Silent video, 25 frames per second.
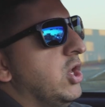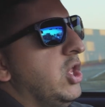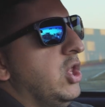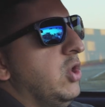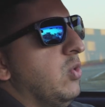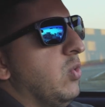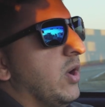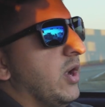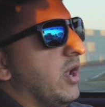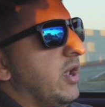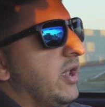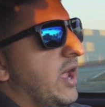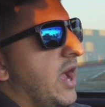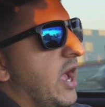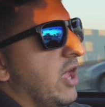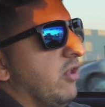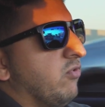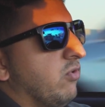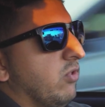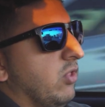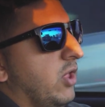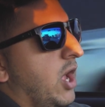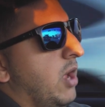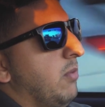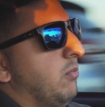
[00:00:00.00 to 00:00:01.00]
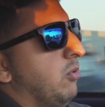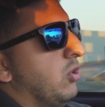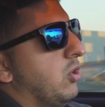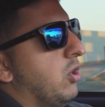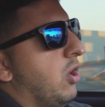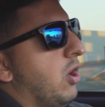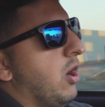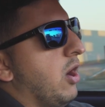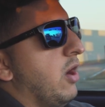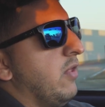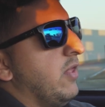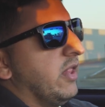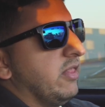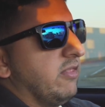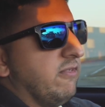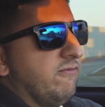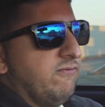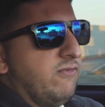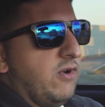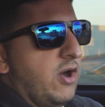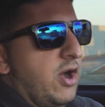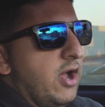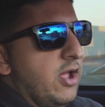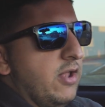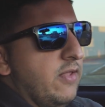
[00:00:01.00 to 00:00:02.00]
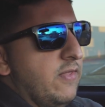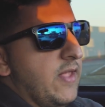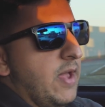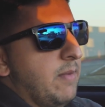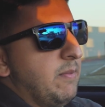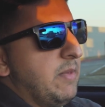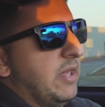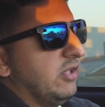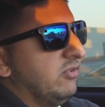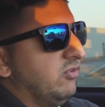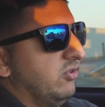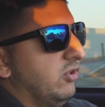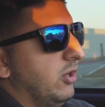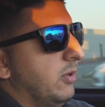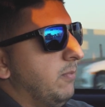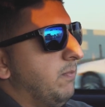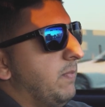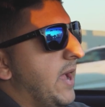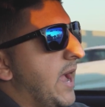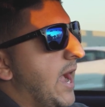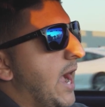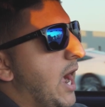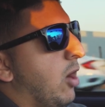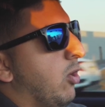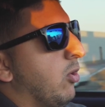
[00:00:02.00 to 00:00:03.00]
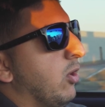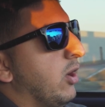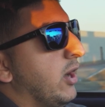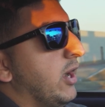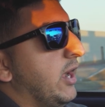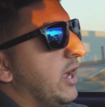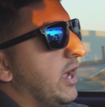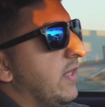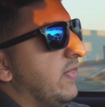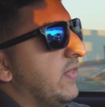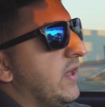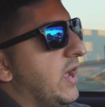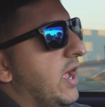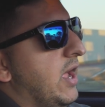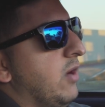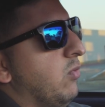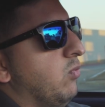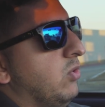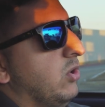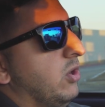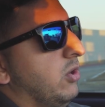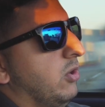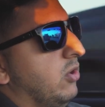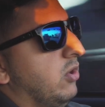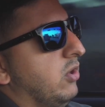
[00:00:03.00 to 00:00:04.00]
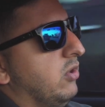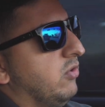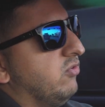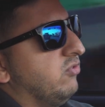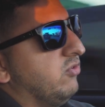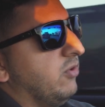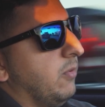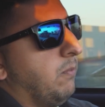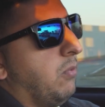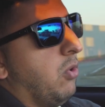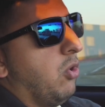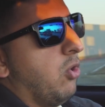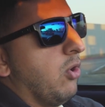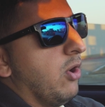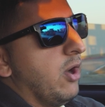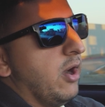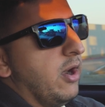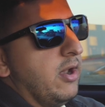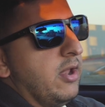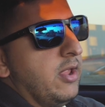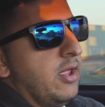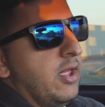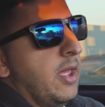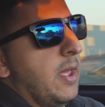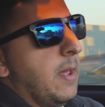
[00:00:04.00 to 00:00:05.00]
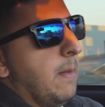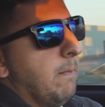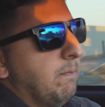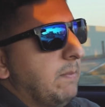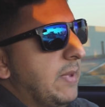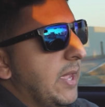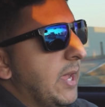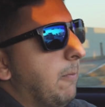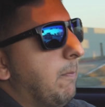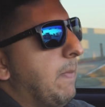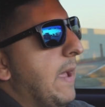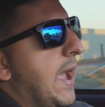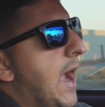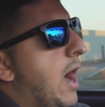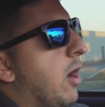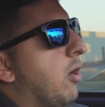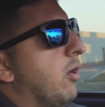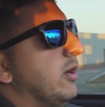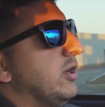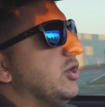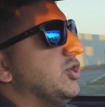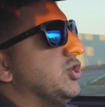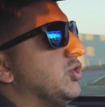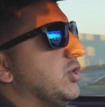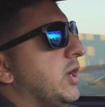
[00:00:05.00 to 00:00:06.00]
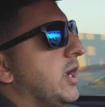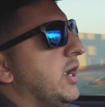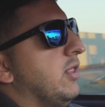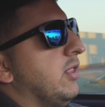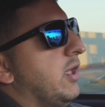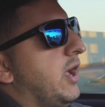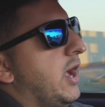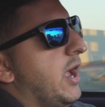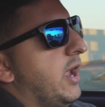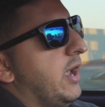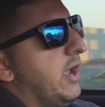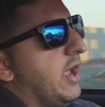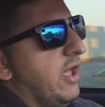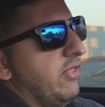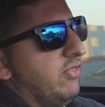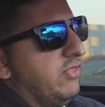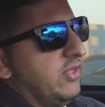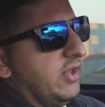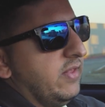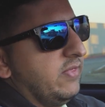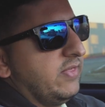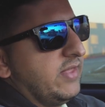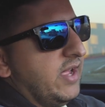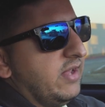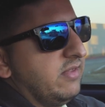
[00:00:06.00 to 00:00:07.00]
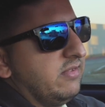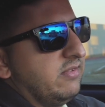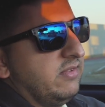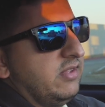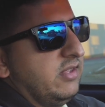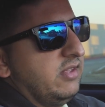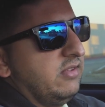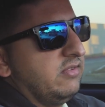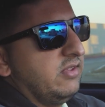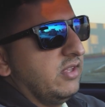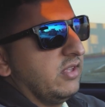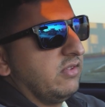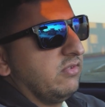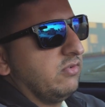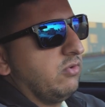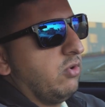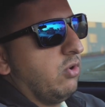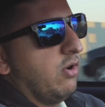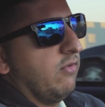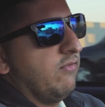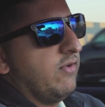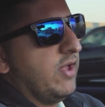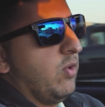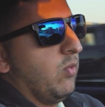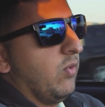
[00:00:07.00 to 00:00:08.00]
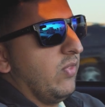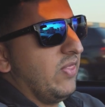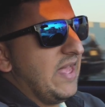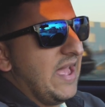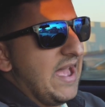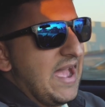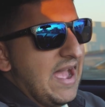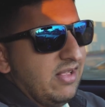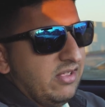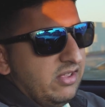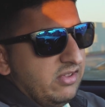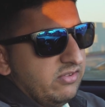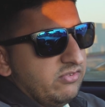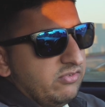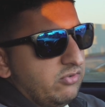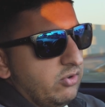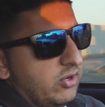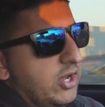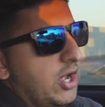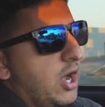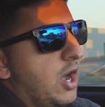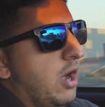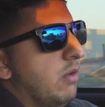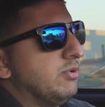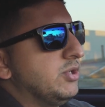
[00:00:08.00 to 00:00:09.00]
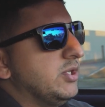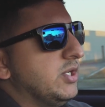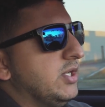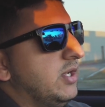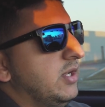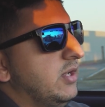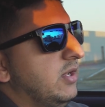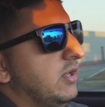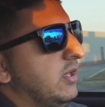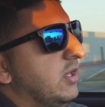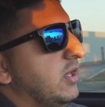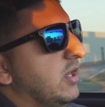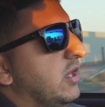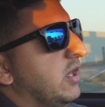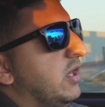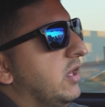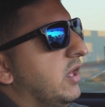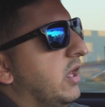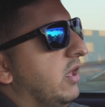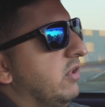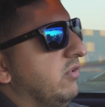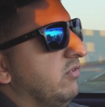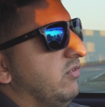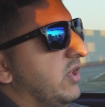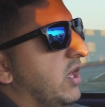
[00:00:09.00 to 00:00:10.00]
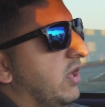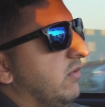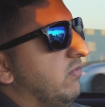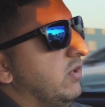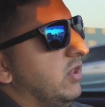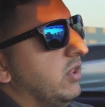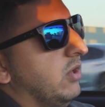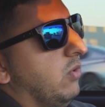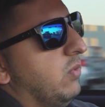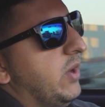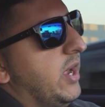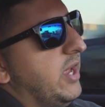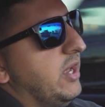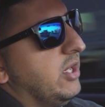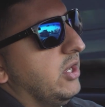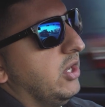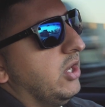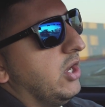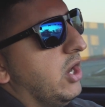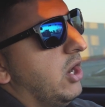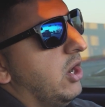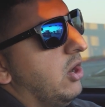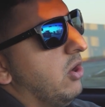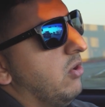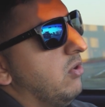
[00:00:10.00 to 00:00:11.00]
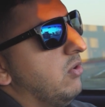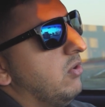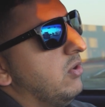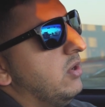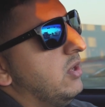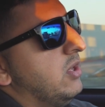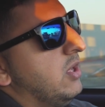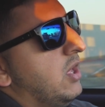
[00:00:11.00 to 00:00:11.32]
you want a nice, reliable car that's fun, that makes good power, and that will support big power in a straight line, I think that C6 Corvette with the LS3 option is definitely the way to go.